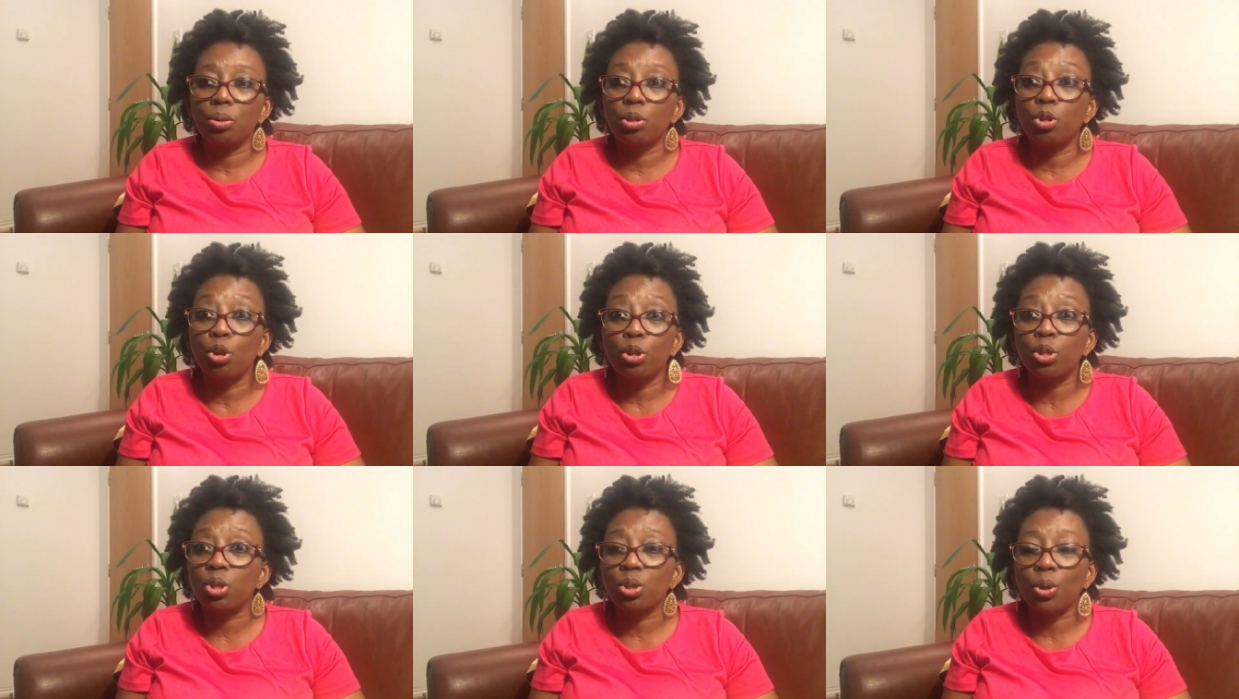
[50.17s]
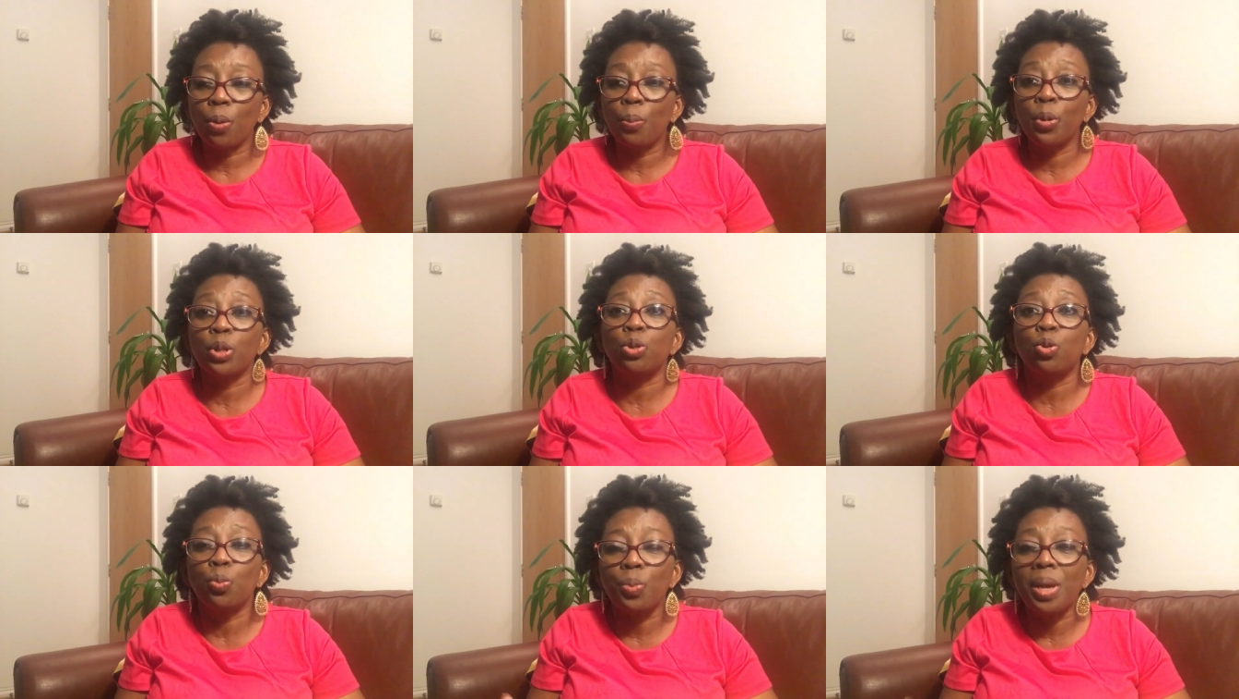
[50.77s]
just stop, but
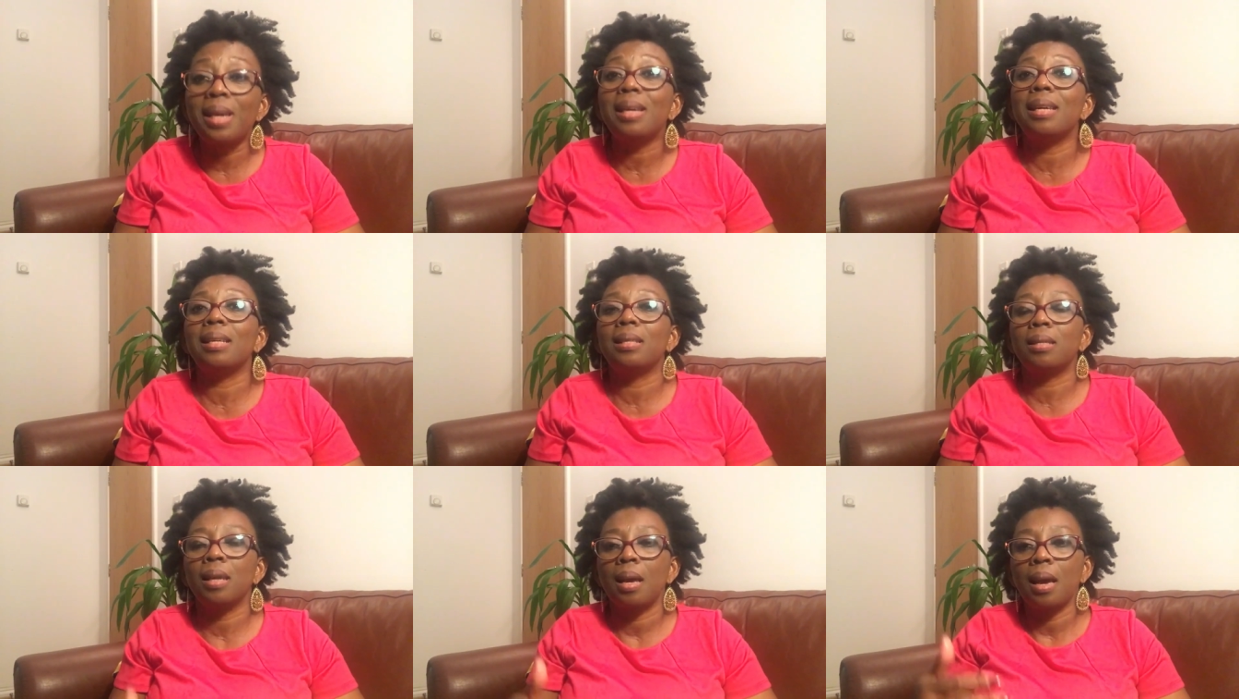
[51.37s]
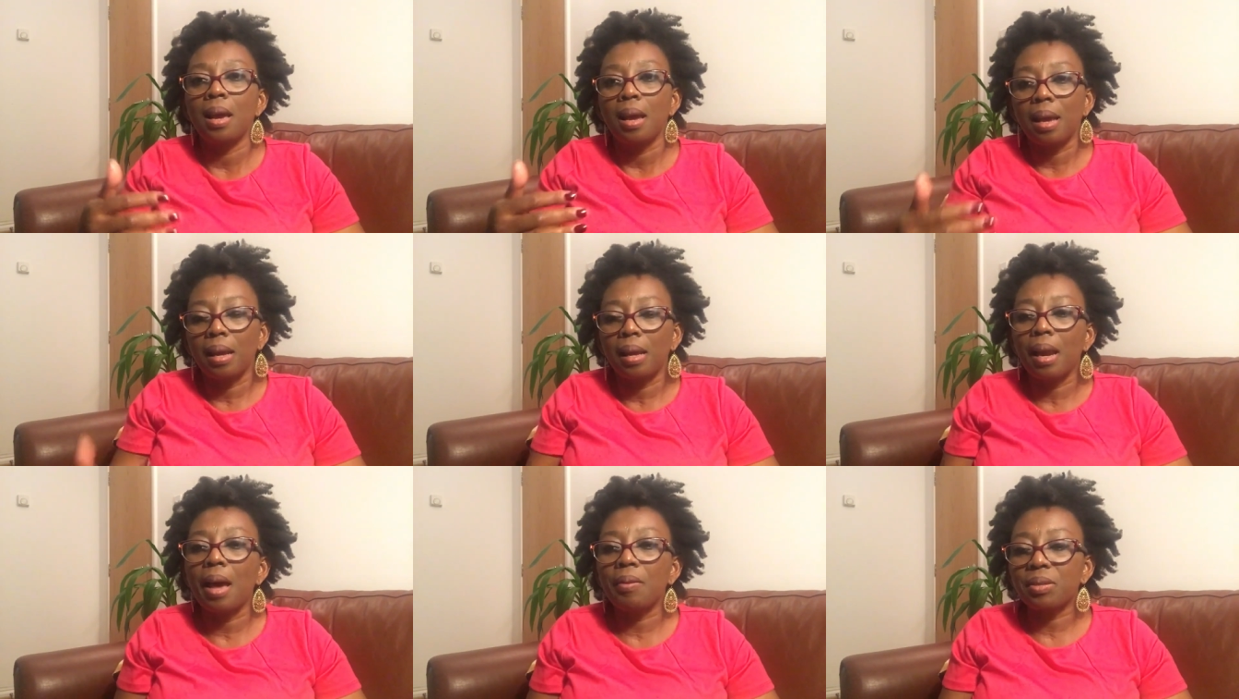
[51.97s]
to make it a
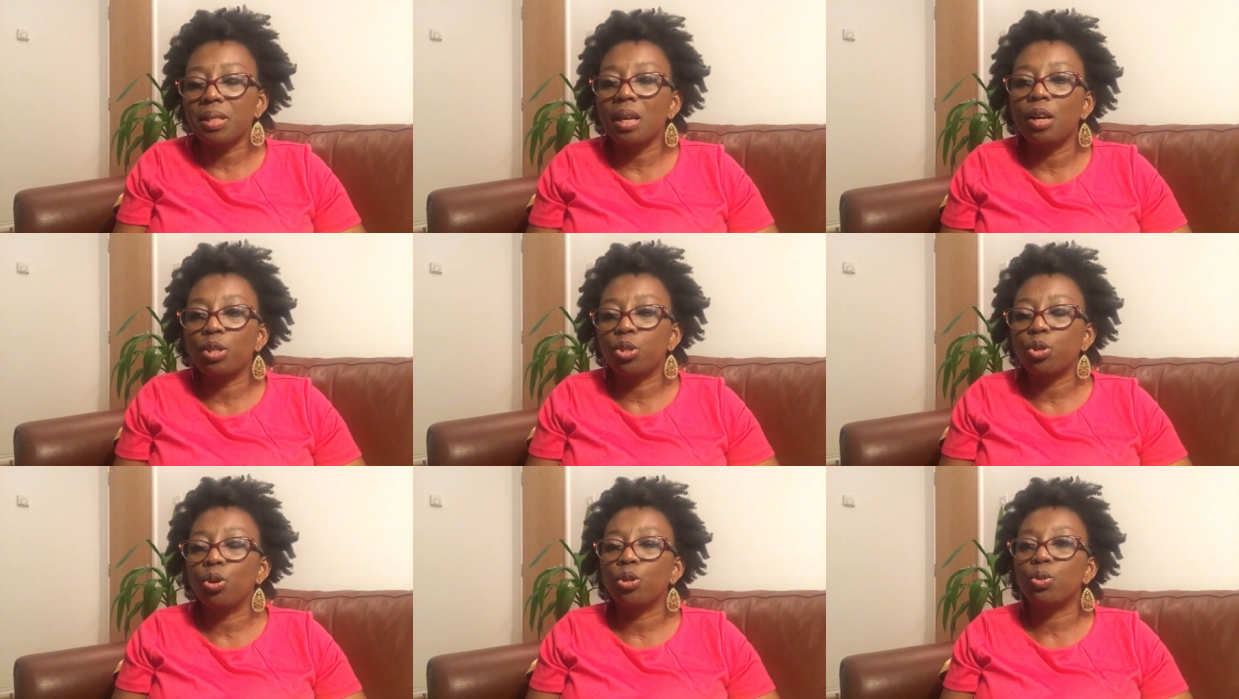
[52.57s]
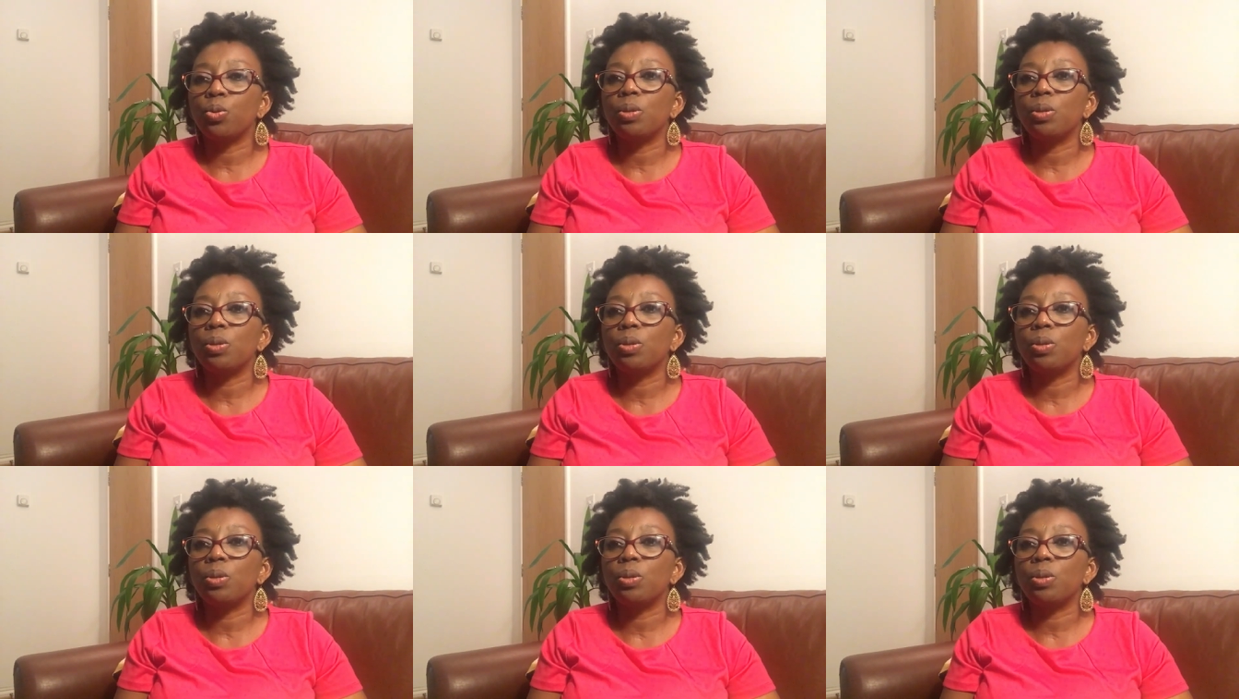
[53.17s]
lifestyle choice,